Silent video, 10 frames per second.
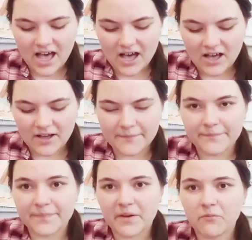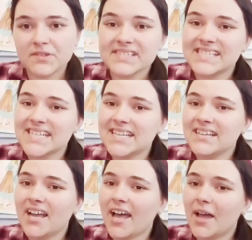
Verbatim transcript: We'll see.